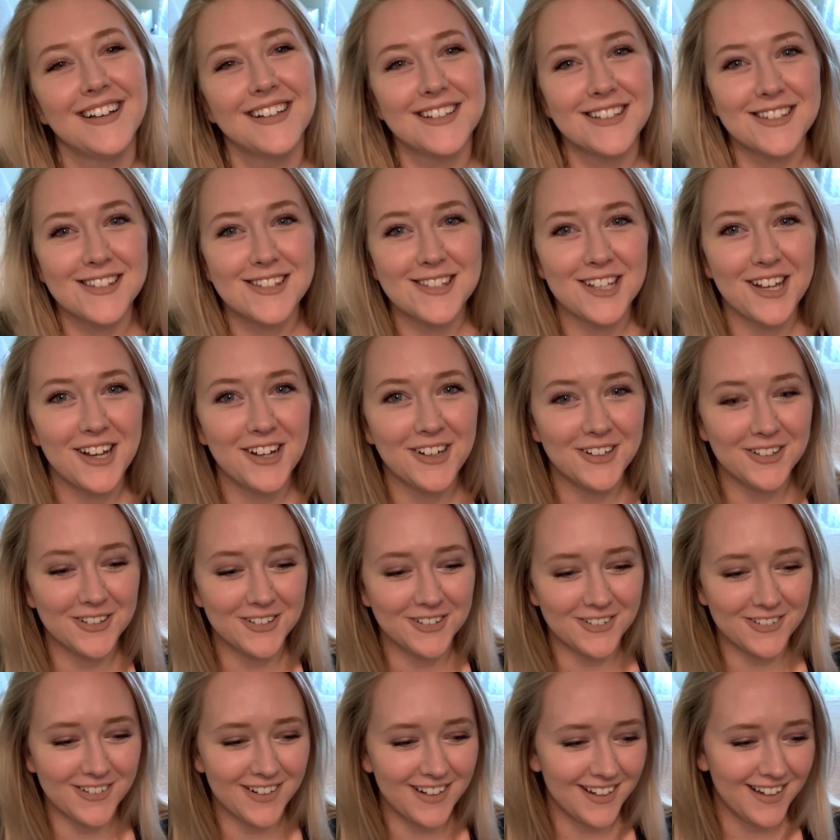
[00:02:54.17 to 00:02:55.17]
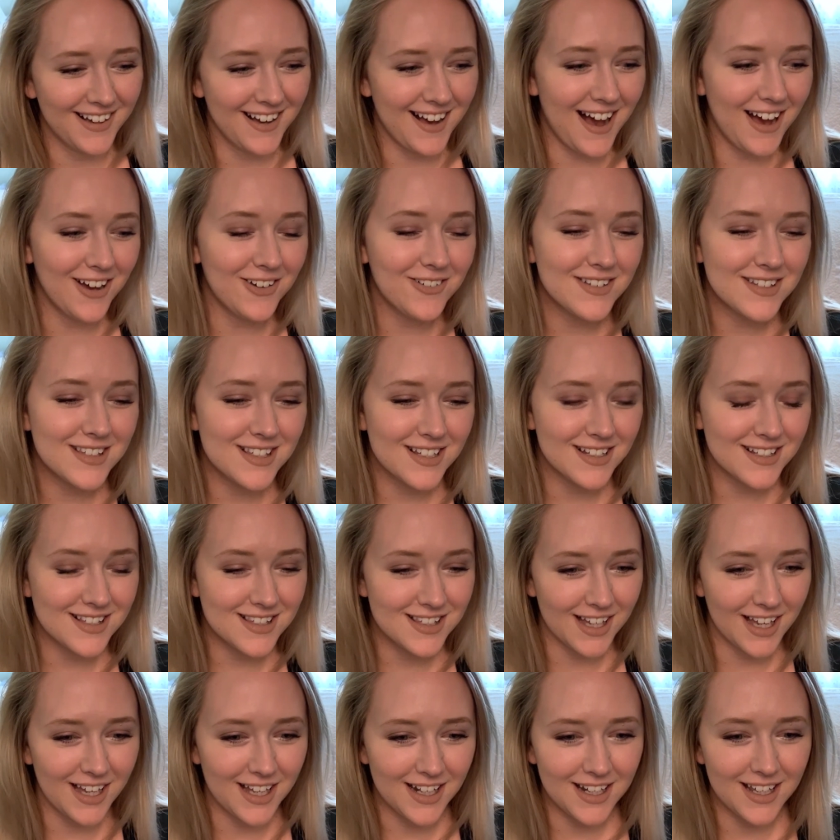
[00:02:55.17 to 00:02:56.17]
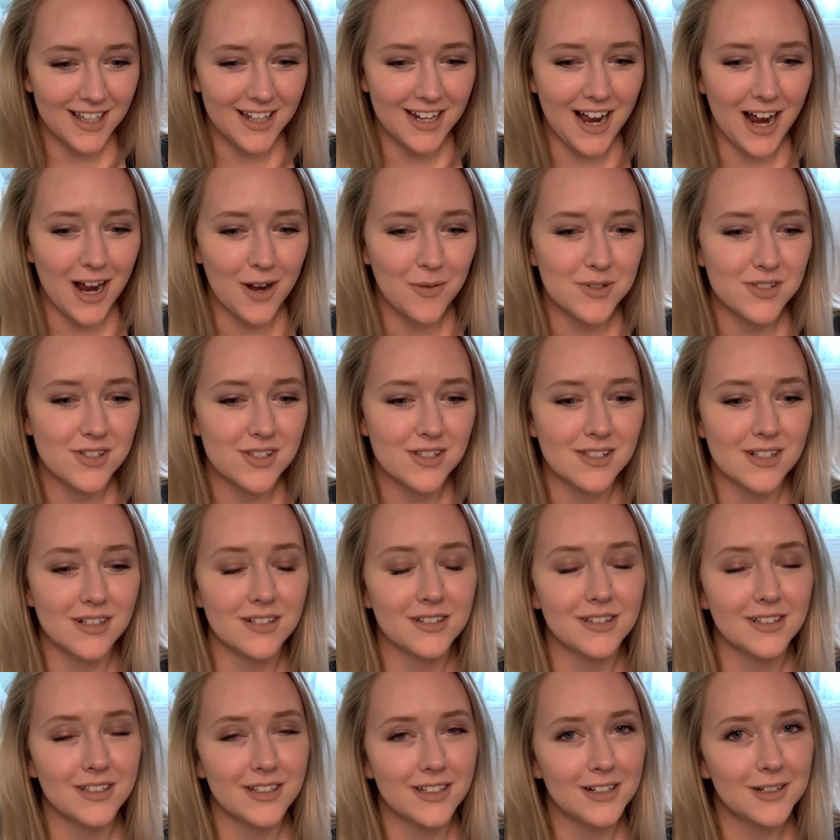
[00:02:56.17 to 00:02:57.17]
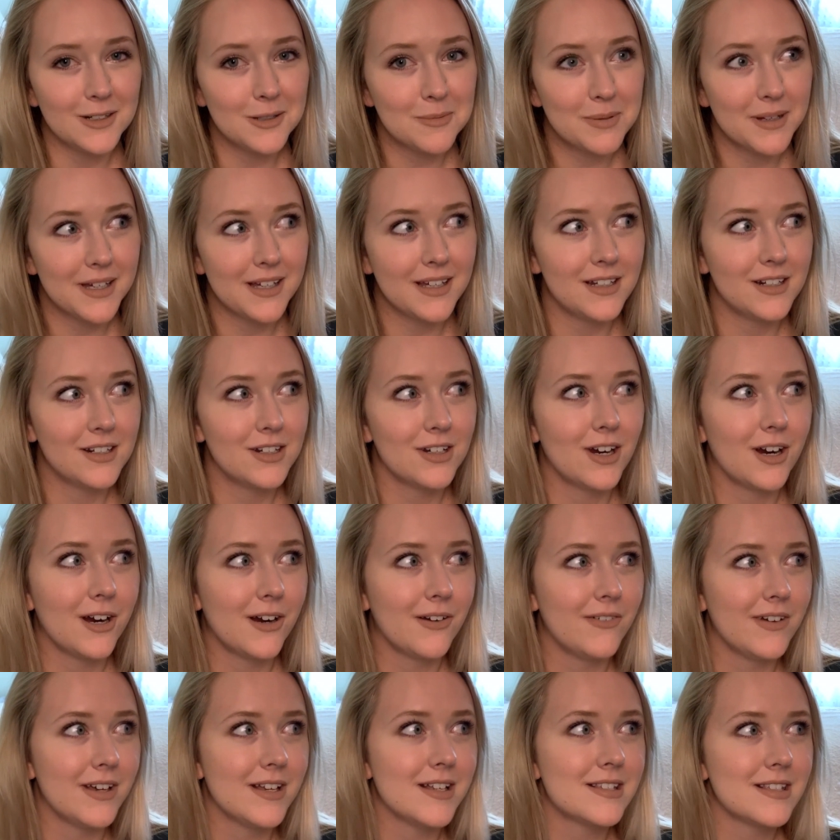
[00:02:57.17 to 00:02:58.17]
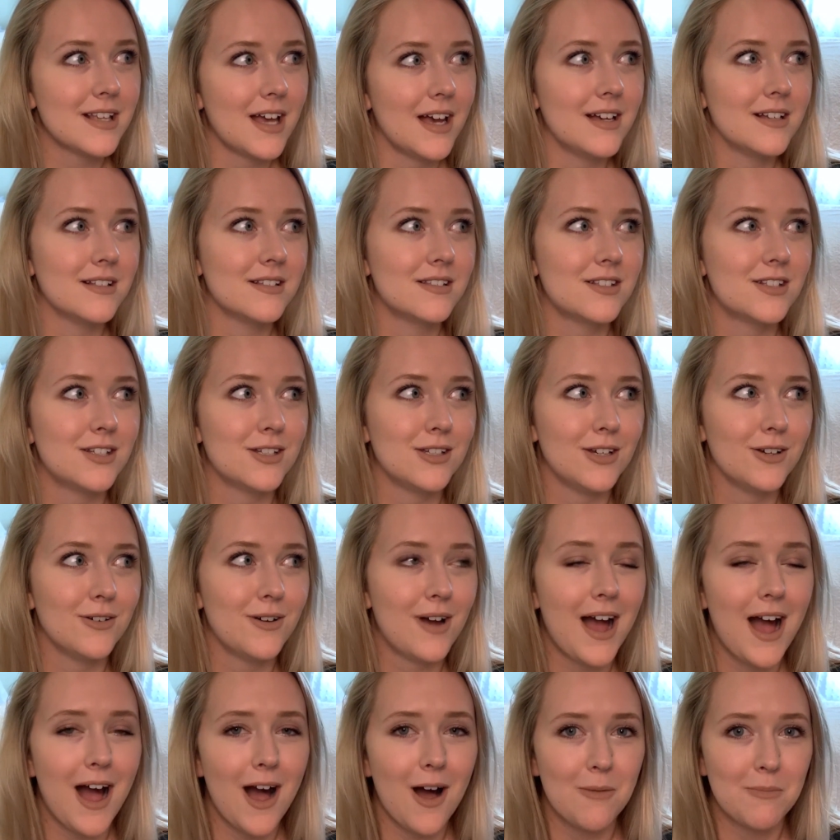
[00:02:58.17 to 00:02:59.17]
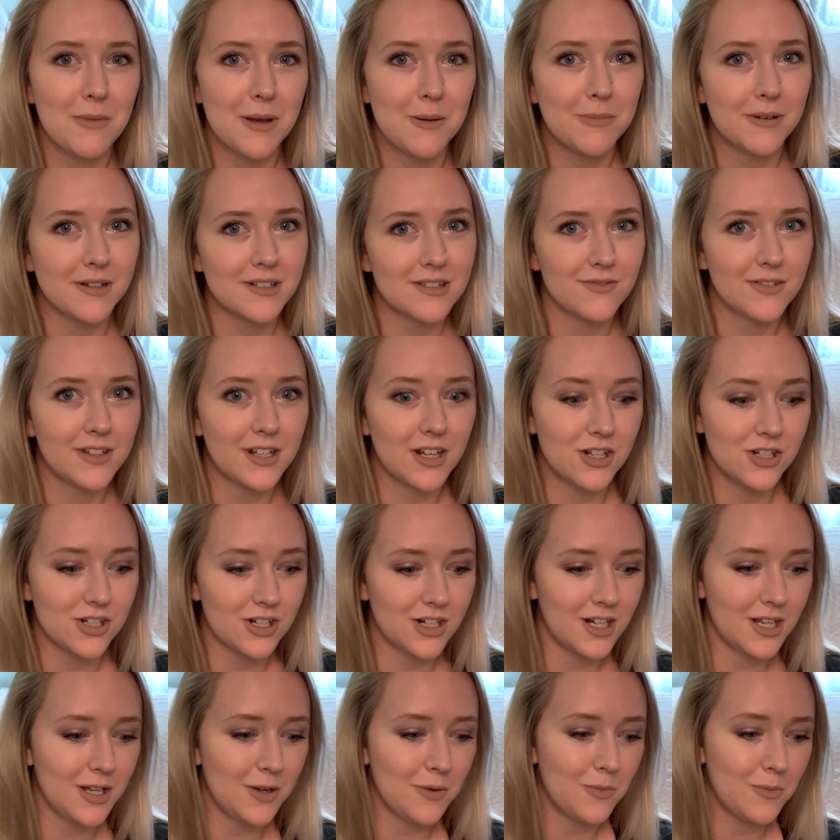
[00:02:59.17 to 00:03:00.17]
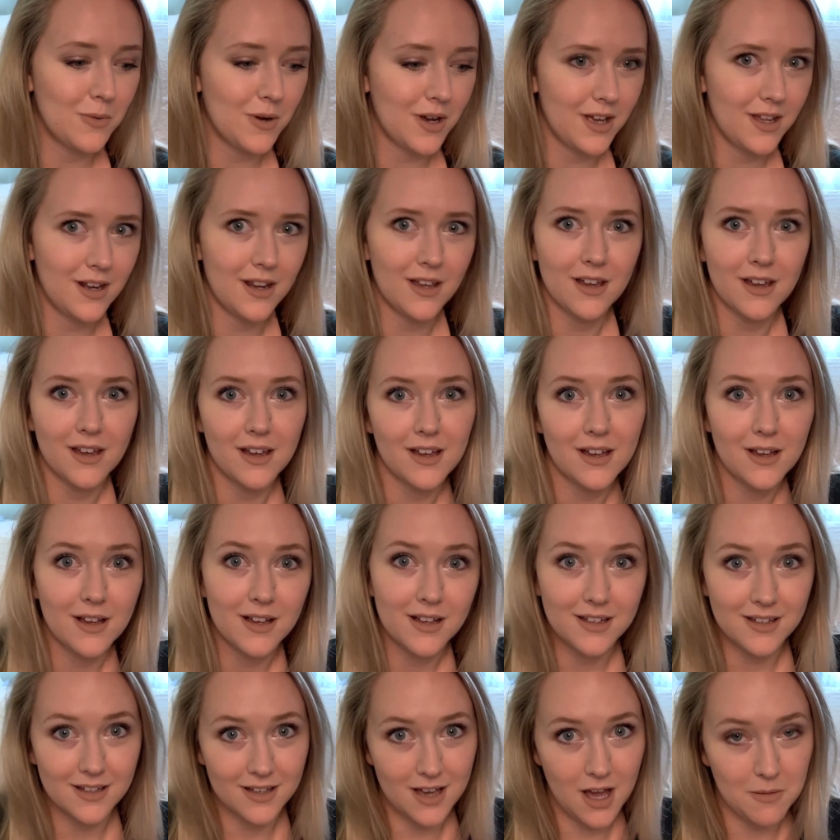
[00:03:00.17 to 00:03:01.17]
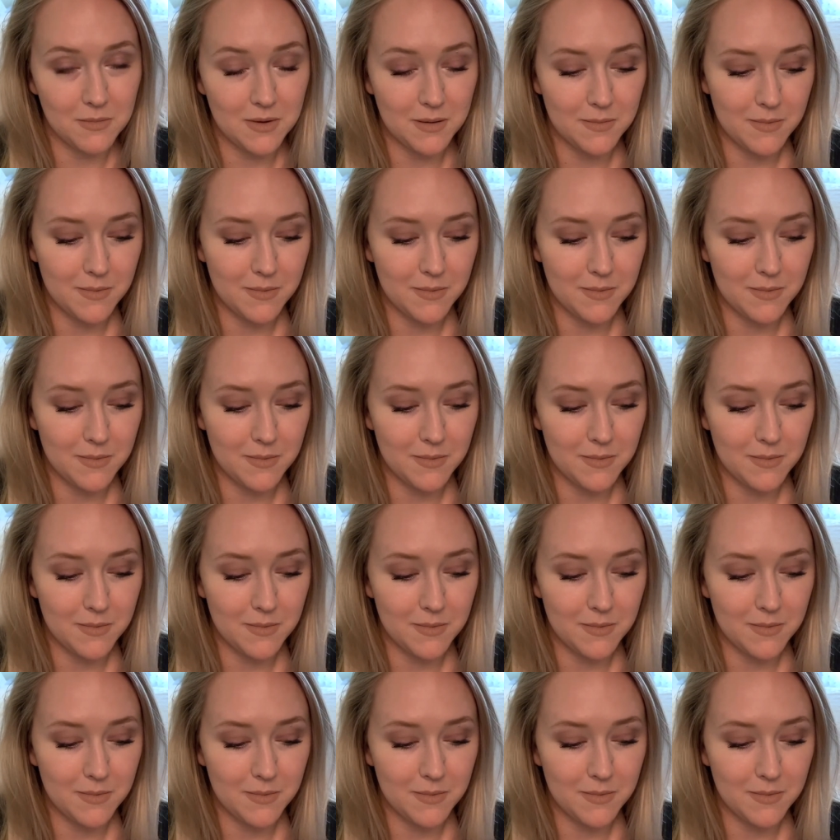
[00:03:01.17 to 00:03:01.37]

So I was excited. I was just a little bit nervous as to how my breastfeeding journey would come